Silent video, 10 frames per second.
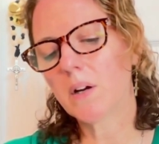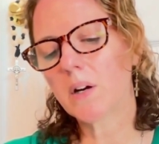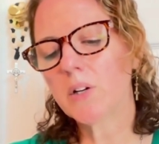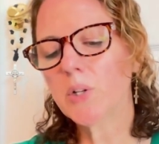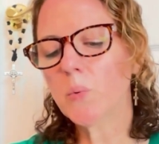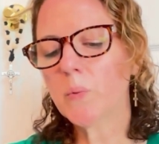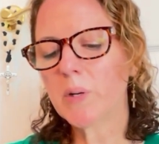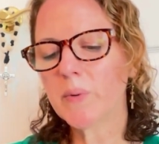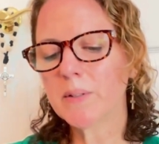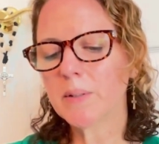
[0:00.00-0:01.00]
Are you a
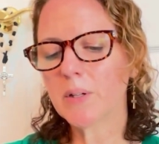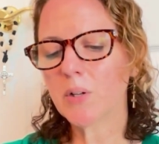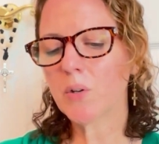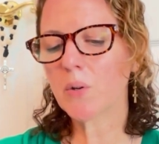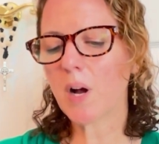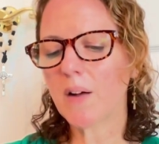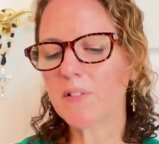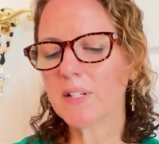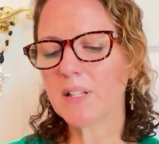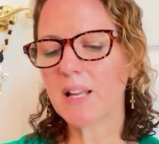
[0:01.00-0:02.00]
woman who
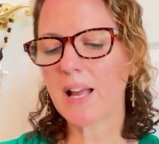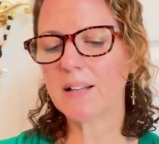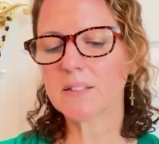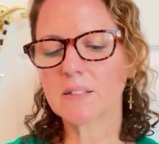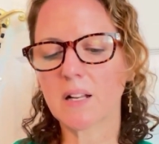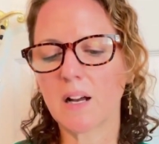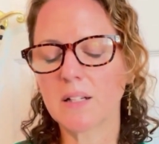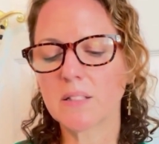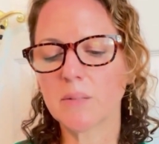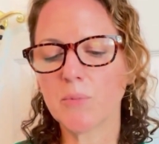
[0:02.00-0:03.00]
confidently asks
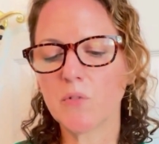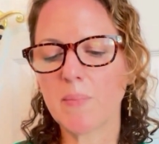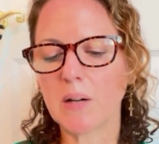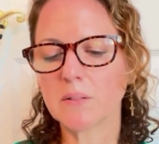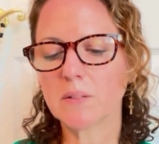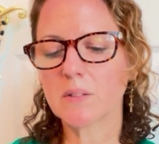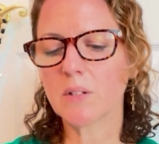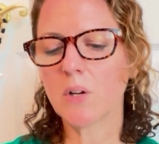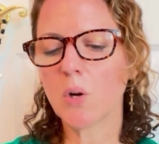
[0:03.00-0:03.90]
God to move mountains,